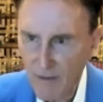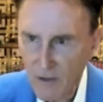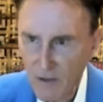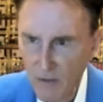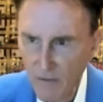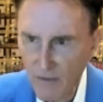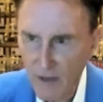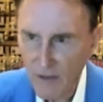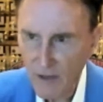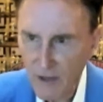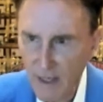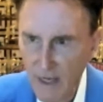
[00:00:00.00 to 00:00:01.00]
physical
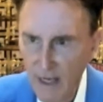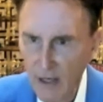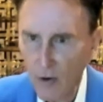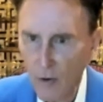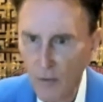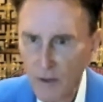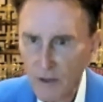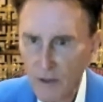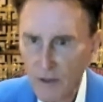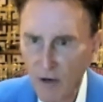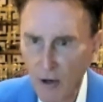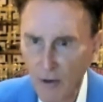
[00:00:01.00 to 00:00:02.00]
functioning and lower risk
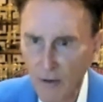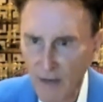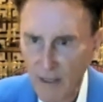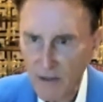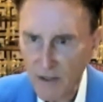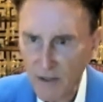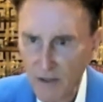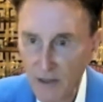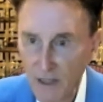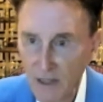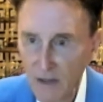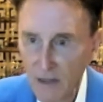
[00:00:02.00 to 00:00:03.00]
of cardiovascular
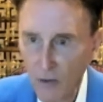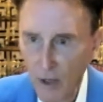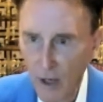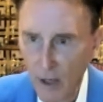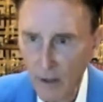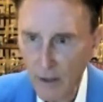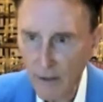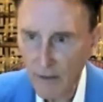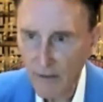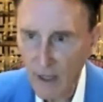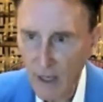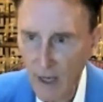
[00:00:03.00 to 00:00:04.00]
disease or
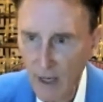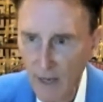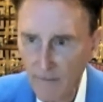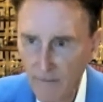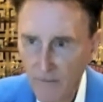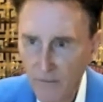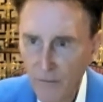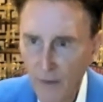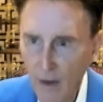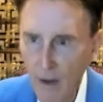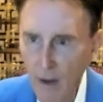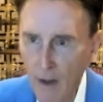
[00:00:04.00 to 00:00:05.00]
cognitive decline.
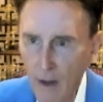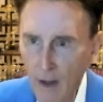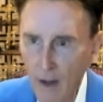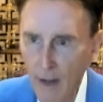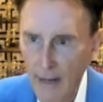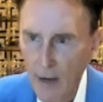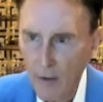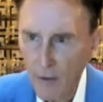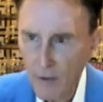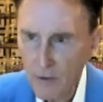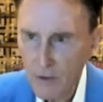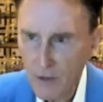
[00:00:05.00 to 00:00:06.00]
And now a
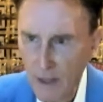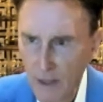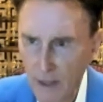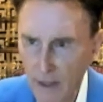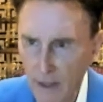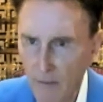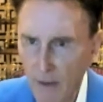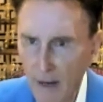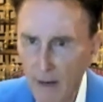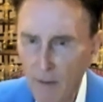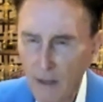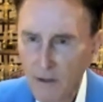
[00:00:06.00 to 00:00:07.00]
new study led by
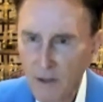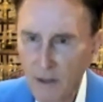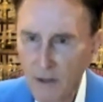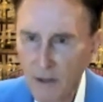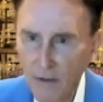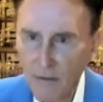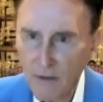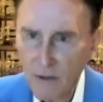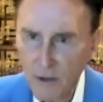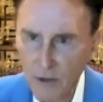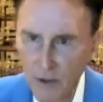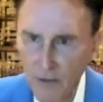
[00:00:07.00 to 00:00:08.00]
a Boston
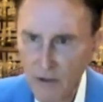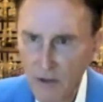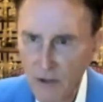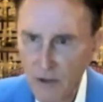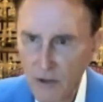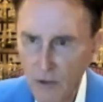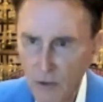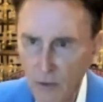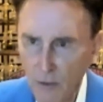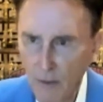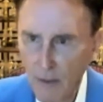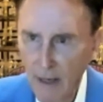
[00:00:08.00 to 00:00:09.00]
University School of
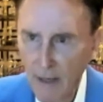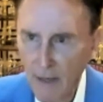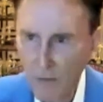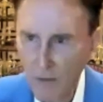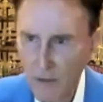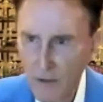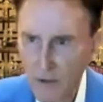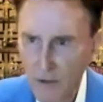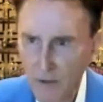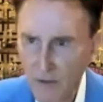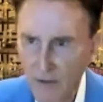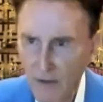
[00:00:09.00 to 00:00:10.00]
Public Health
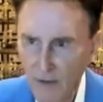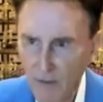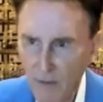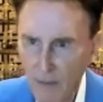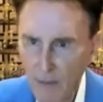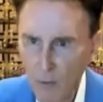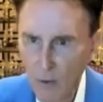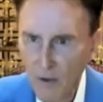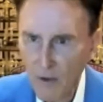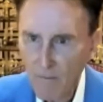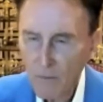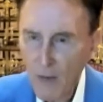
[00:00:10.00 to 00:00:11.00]
researcher found that people with
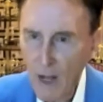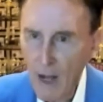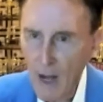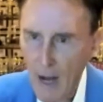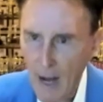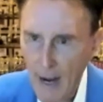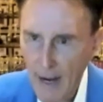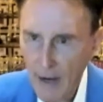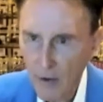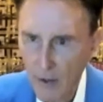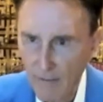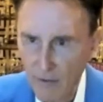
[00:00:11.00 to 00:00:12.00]

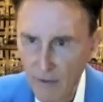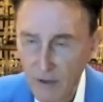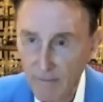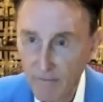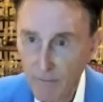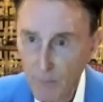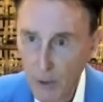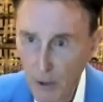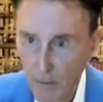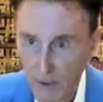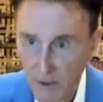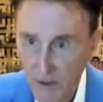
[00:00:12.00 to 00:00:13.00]
higher levels of
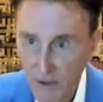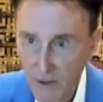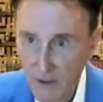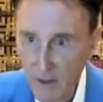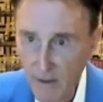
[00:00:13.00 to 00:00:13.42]
purpose,